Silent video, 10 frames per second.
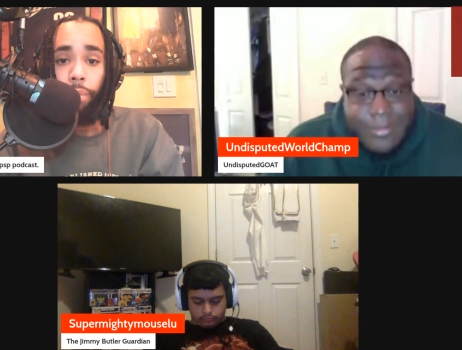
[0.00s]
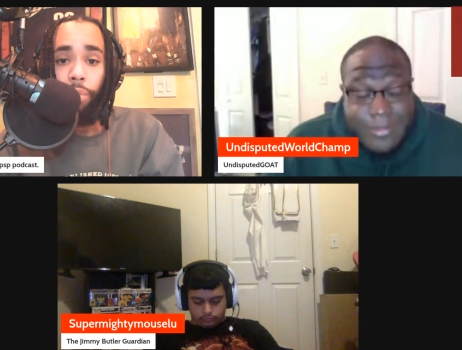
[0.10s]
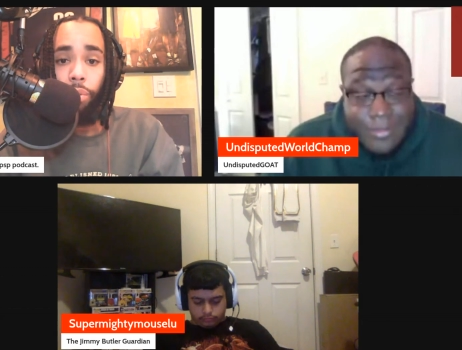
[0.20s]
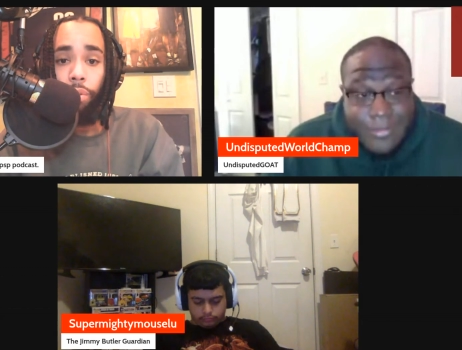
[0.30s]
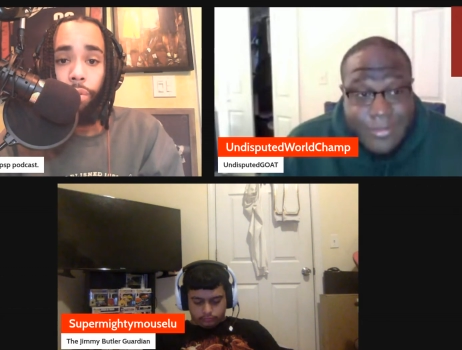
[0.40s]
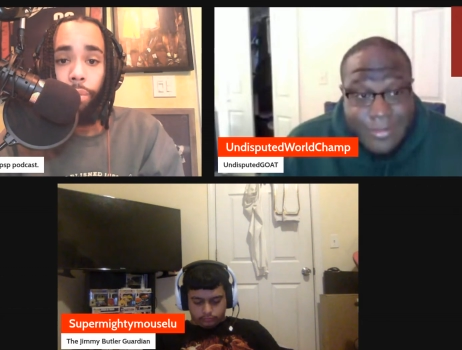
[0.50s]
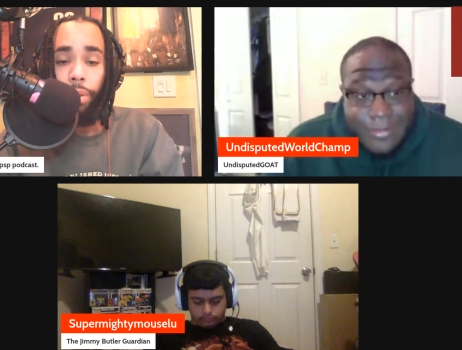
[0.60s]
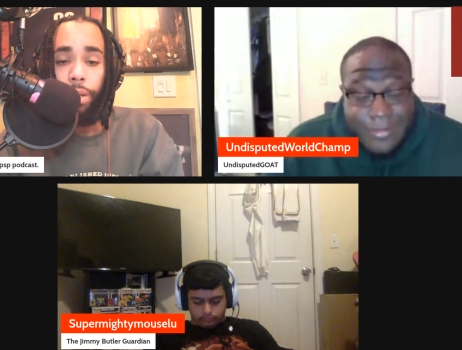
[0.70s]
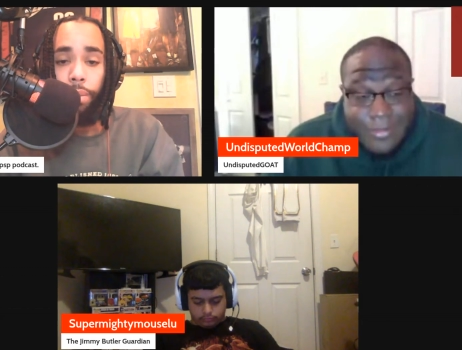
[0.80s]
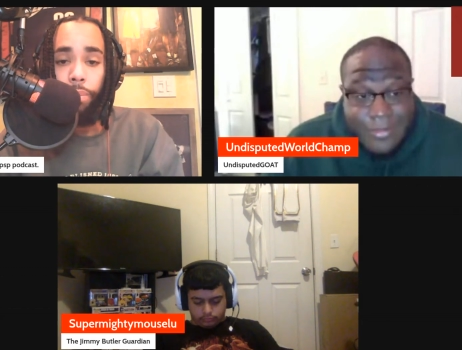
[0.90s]
Speaker 1: move and
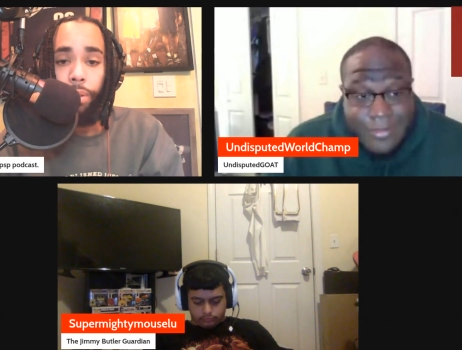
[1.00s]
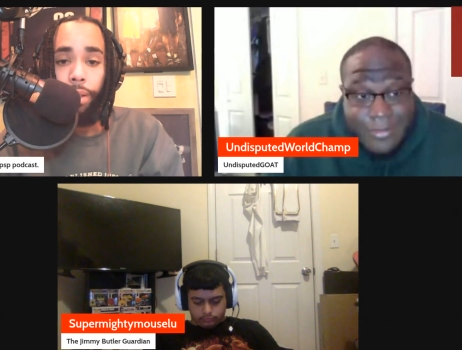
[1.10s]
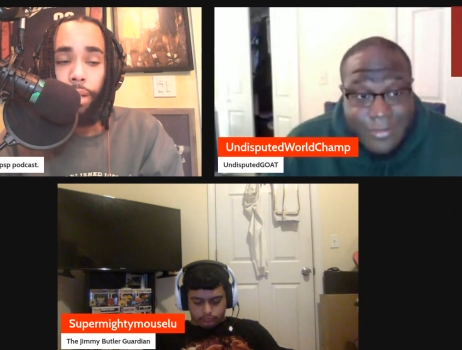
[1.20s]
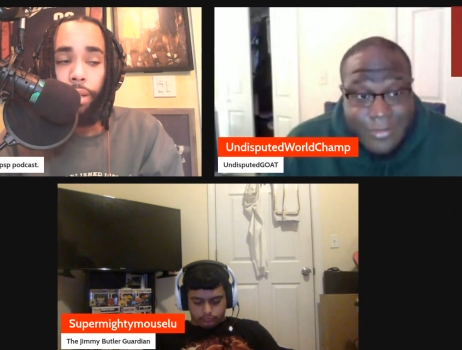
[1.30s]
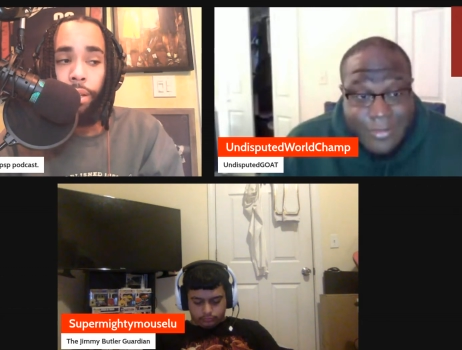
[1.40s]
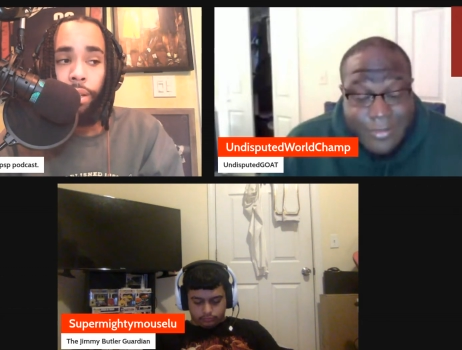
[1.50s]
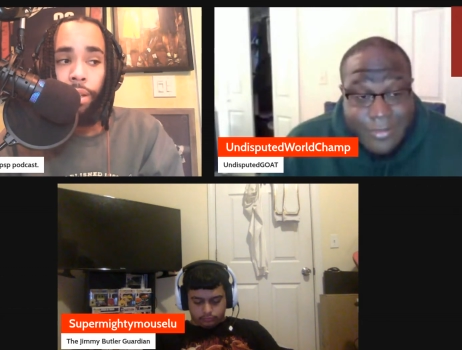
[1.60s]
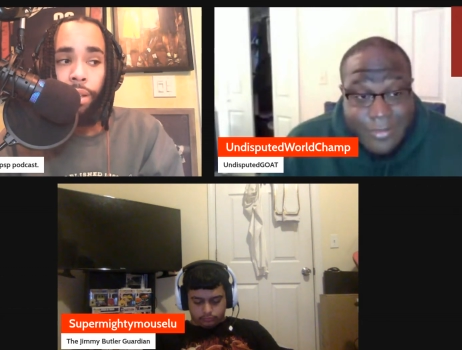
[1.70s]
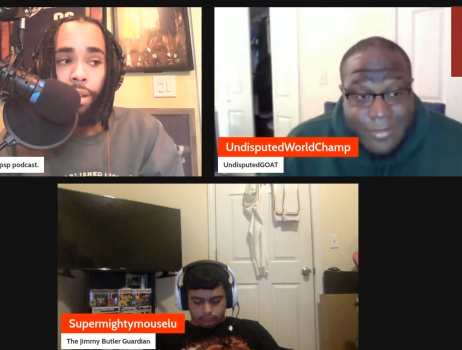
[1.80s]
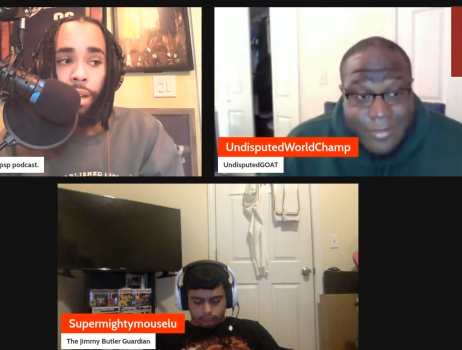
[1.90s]
manipulate.
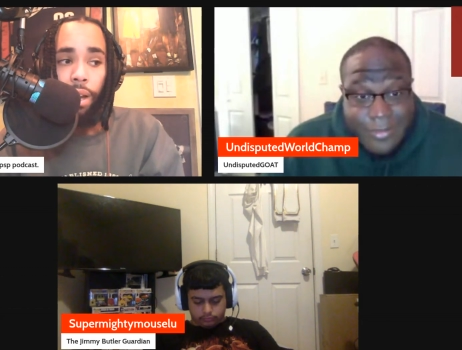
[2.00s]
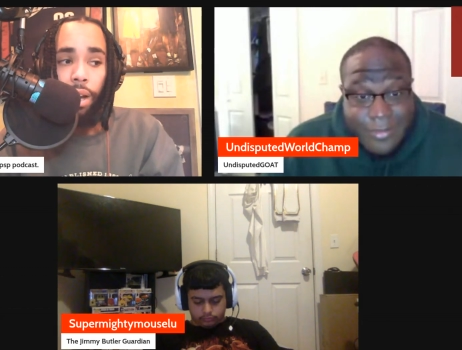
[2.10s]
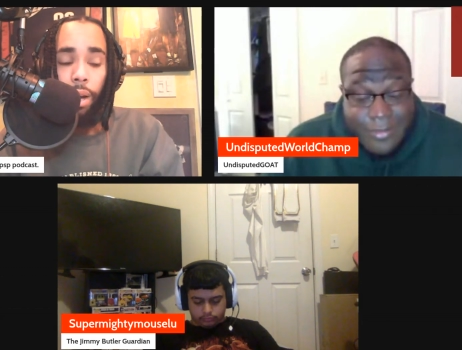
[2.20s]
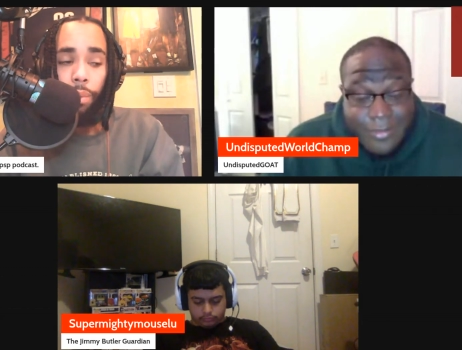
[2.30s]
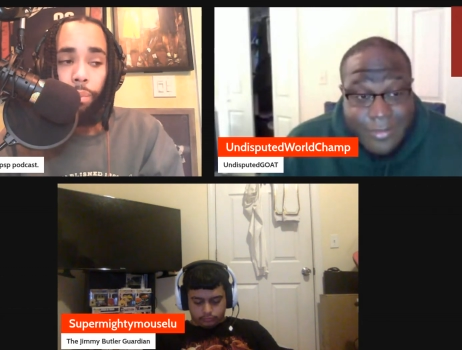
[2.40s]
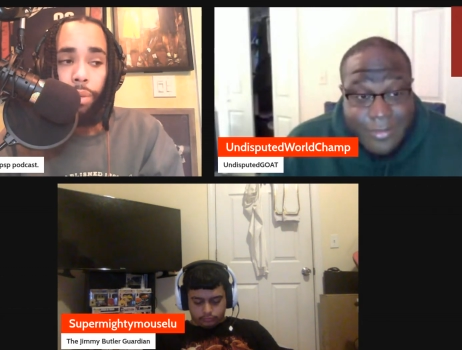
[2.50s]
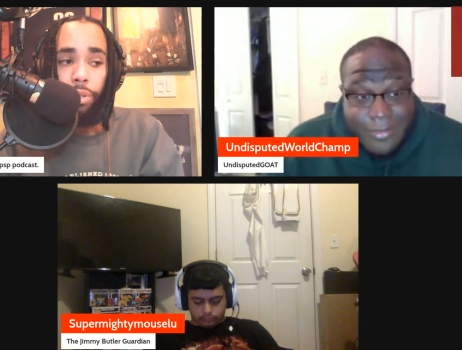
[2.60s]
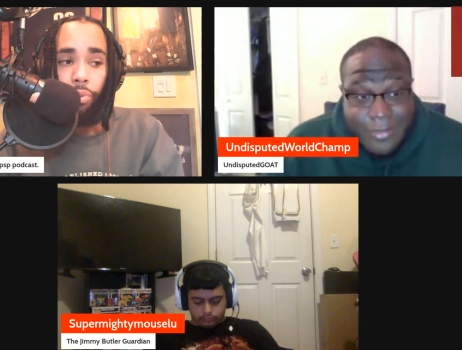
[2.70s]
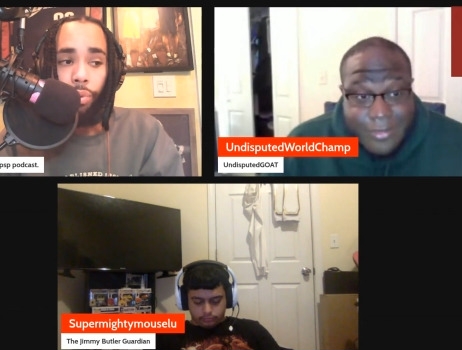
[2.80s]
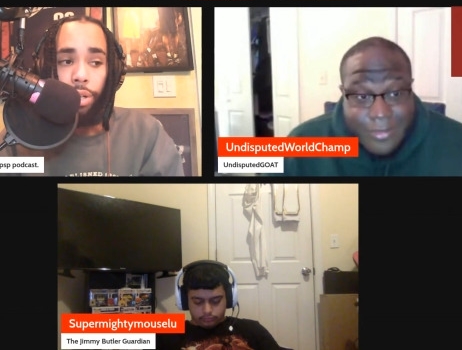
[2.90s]
I'm a
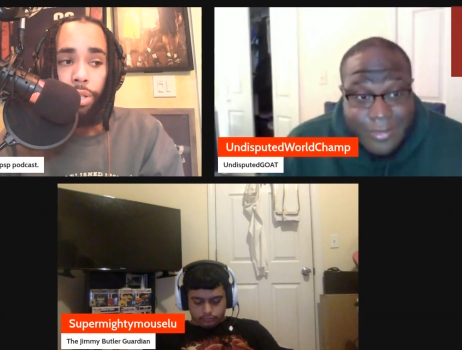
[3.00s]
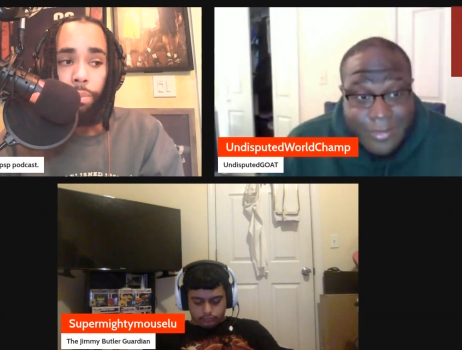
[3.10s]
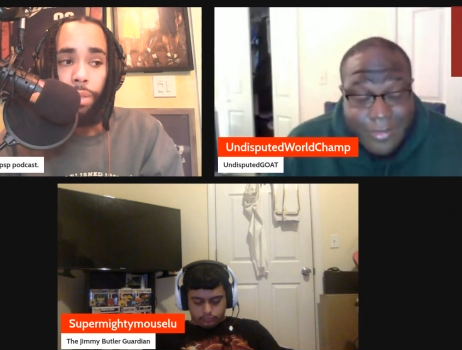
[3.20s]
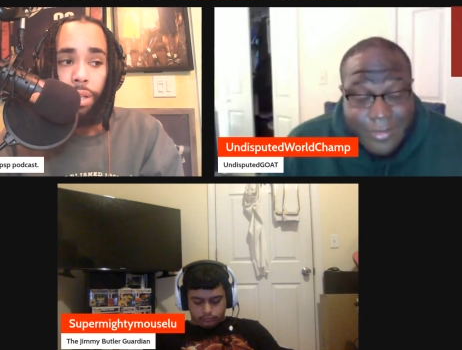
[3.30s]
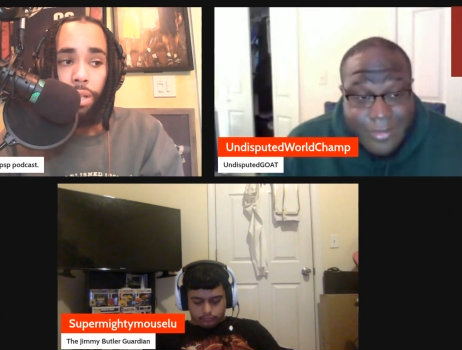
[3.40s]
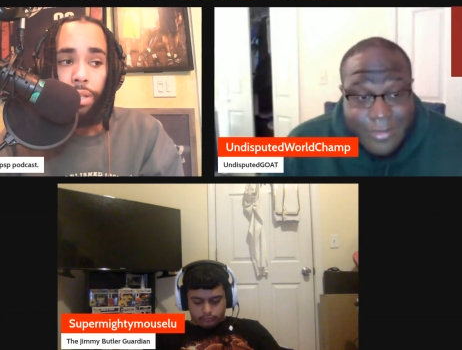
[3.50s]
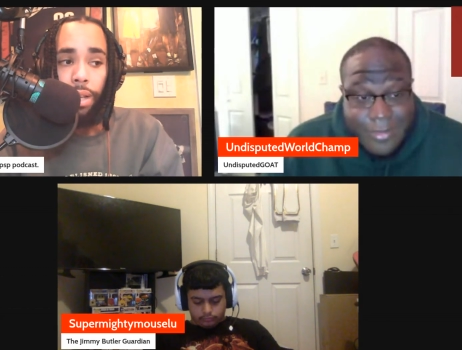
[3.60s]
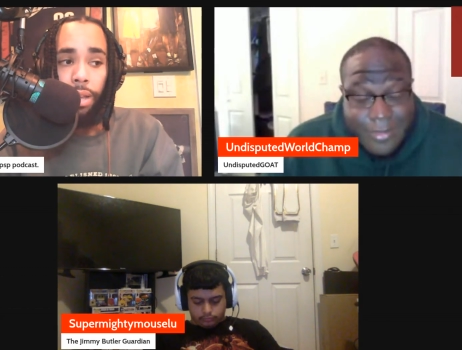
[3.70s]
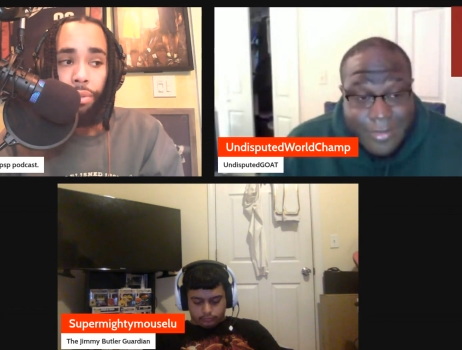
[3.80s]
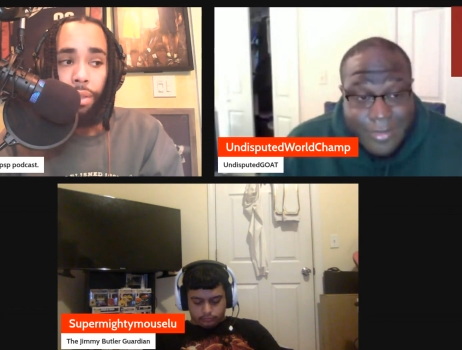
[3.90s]
bench Russ because
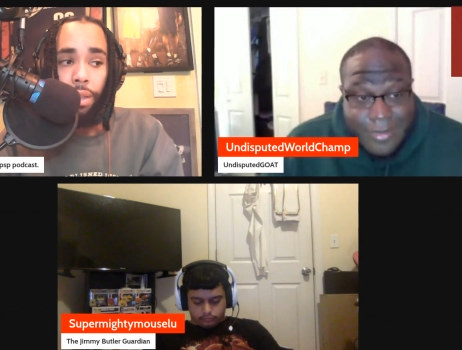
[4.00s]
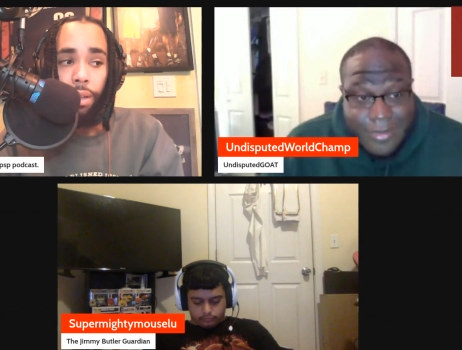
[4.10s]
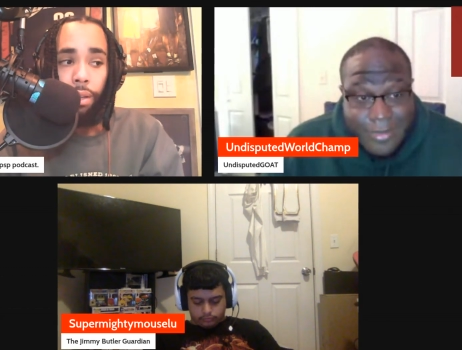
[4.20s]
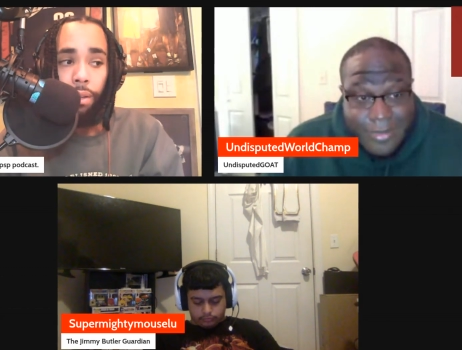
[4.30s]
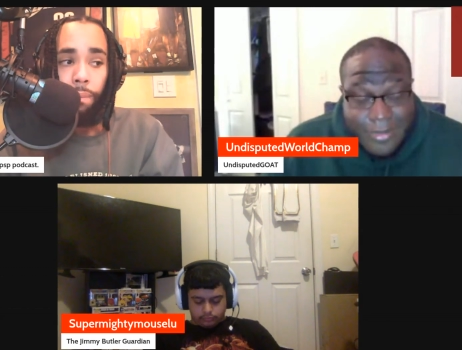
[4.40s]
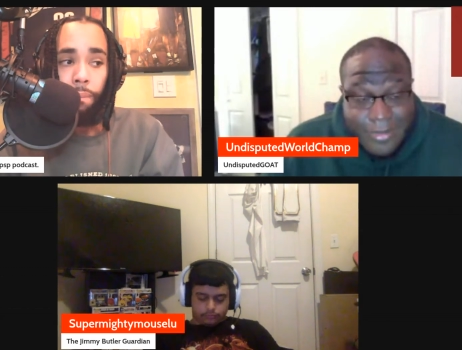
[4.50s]
I think